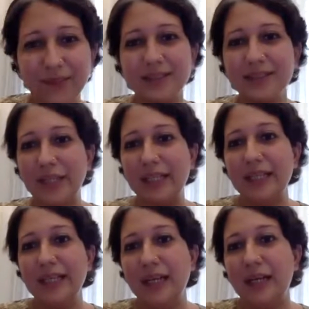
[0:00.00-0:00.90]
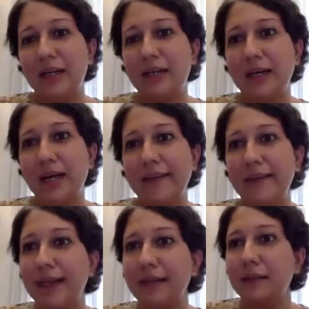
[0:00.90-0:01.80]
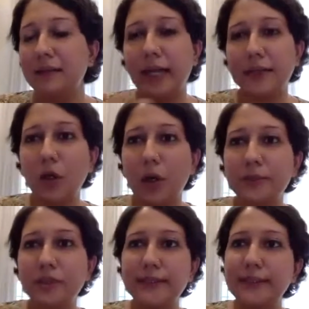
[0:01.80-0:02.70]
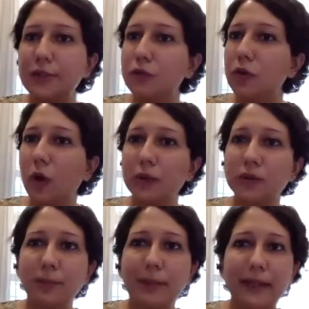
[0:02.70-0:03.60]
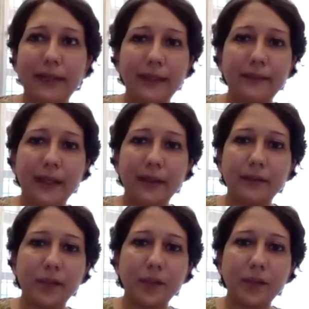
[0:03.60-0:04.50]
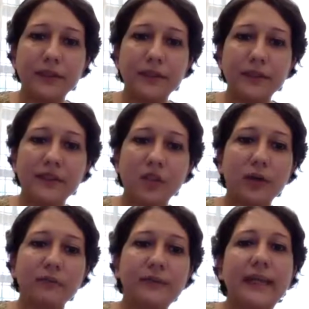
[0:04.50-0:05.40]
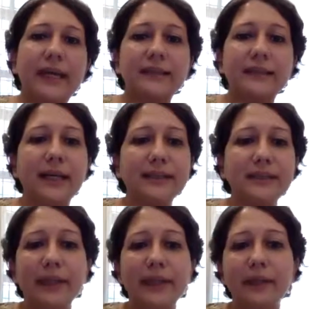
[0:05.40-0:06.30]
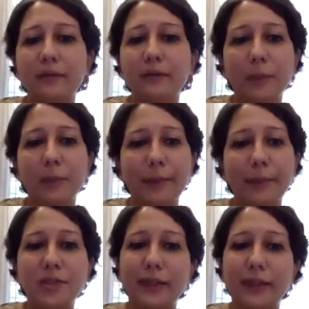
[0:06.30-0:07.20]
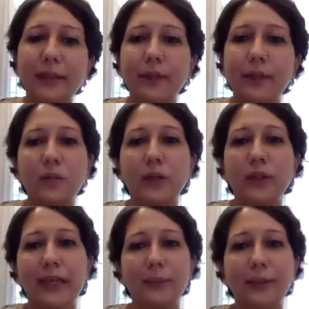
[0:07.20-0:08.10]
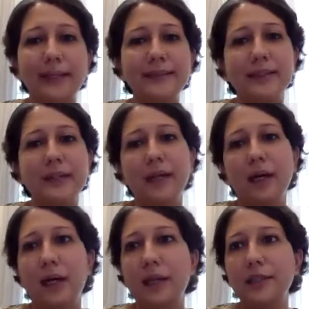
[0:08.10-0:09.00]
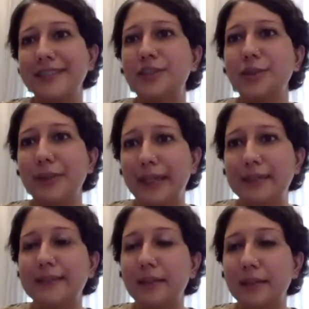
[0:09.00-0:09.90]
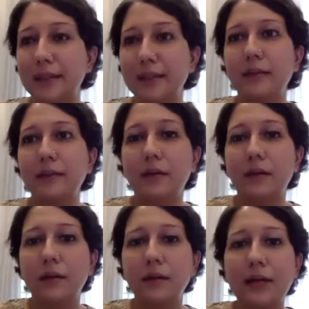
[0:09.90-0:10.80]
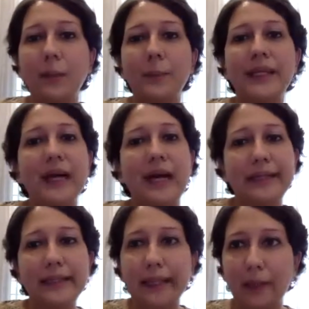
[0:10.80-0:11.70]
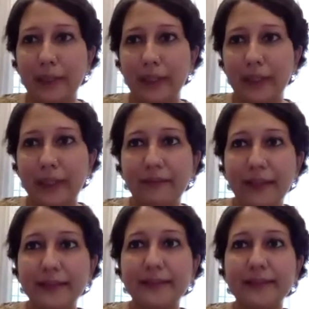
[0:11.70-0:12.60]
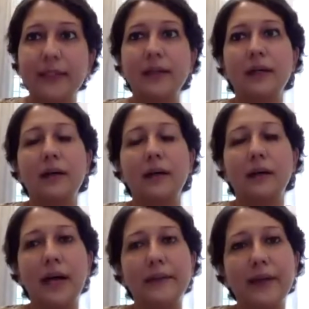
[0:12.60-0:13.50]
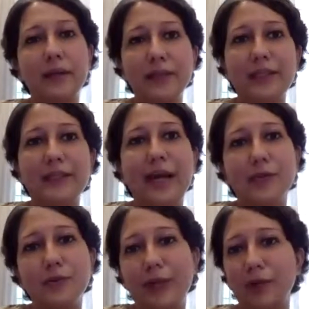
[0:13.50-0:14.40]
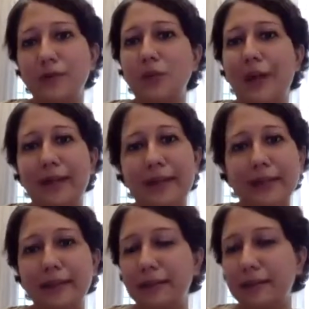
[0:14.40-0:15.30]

Sorry. And then the other option is that you could also mandate that, this is not a free exercise period for perpetuity, but it would take place just during certain company guided liquidity events. And then within that, you can also mandate